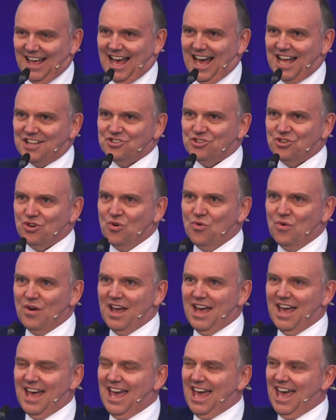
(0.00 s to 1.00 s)
And
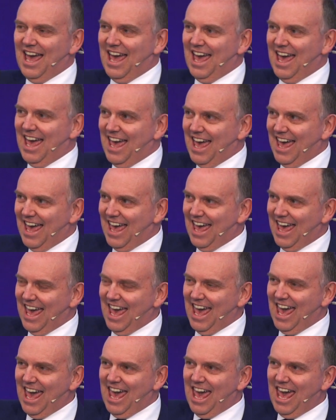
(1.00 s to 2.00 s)
so,
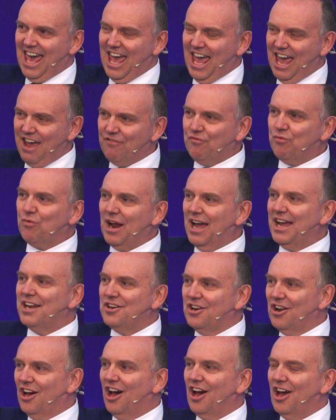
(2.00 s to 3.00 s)
if
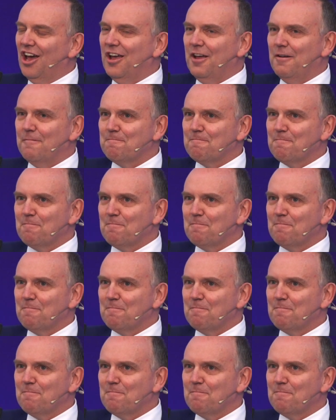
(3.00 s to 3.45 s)
right now